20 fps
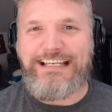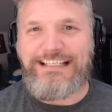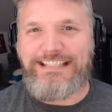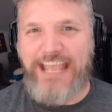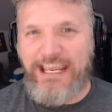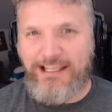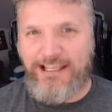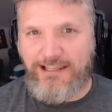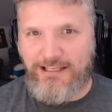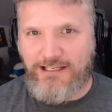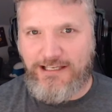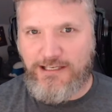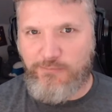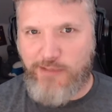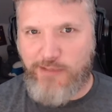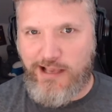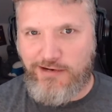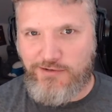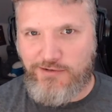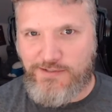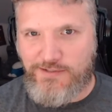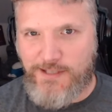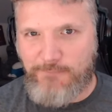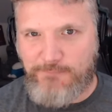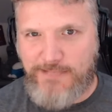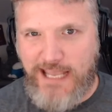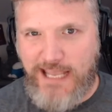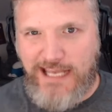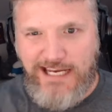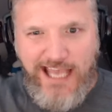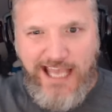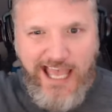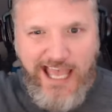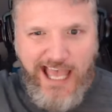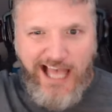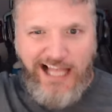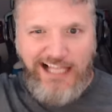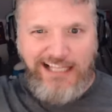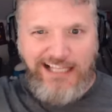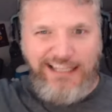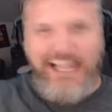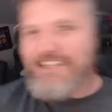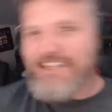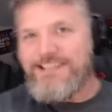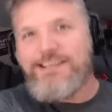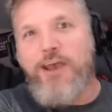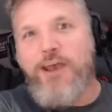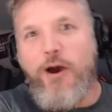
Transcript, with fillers: Daily Commanders Update. Let's